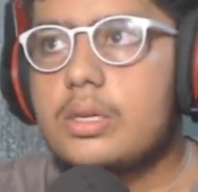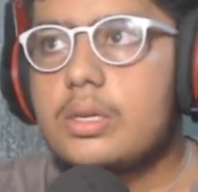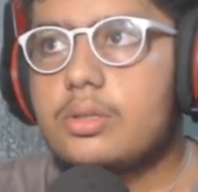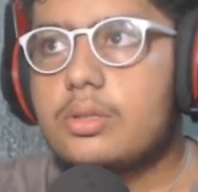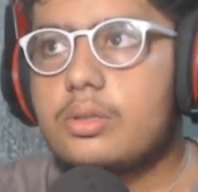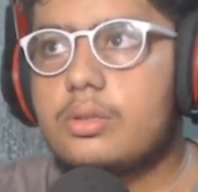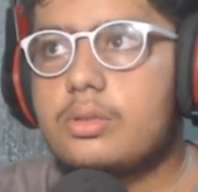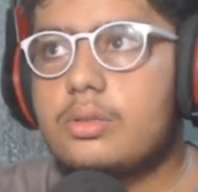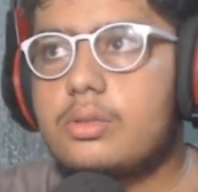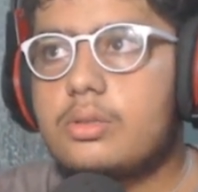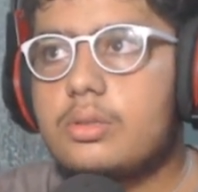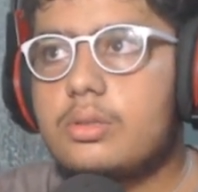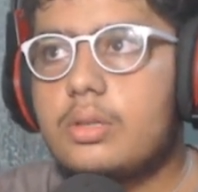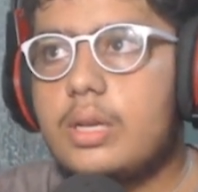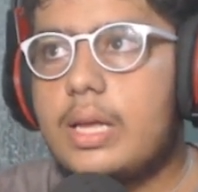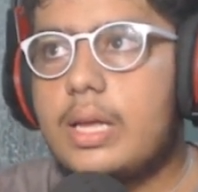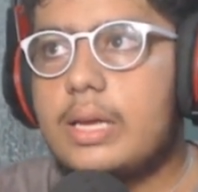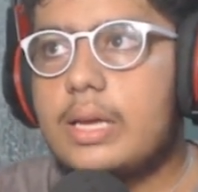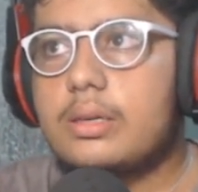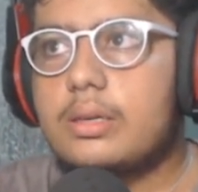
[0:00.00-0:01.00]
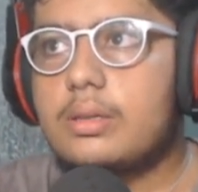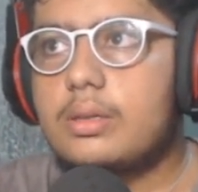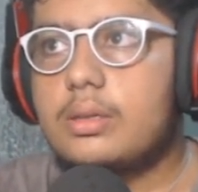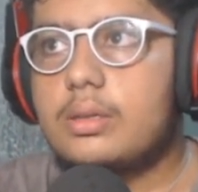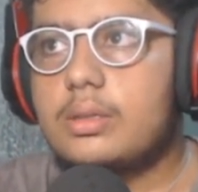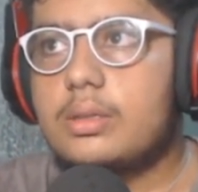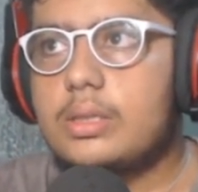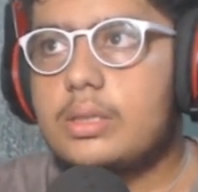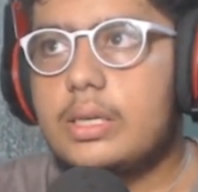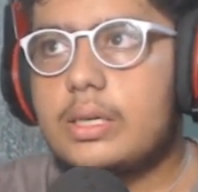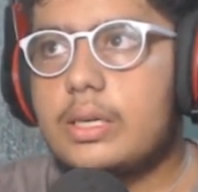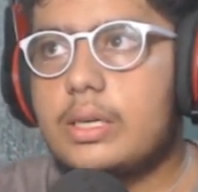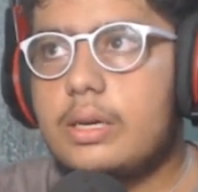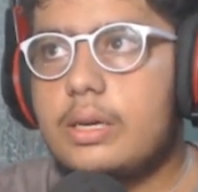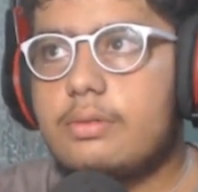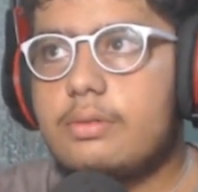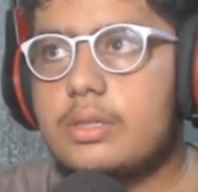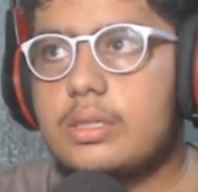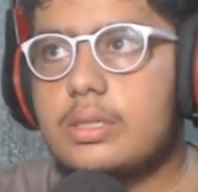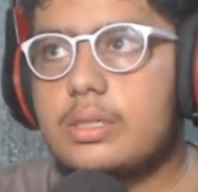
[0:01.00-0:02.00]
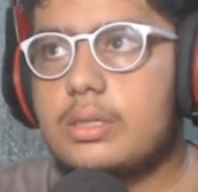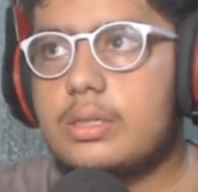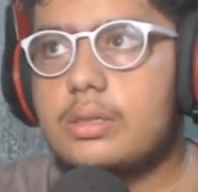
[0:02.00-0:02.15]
So like they gave us